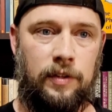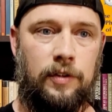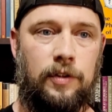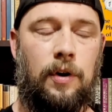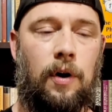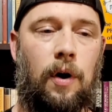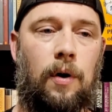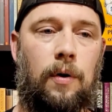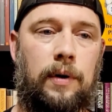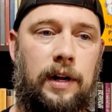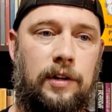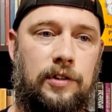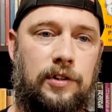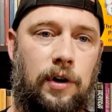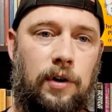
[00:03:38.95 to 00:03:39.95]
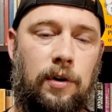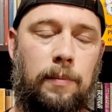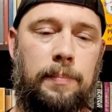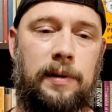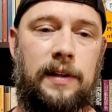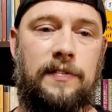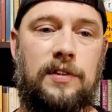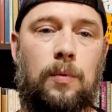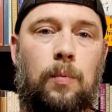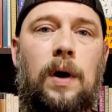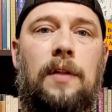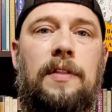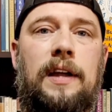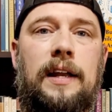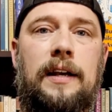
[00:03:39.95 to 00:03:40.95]
your own internal beliefs,
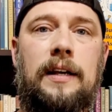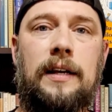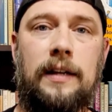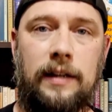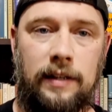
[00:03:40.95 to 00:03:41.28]
well then,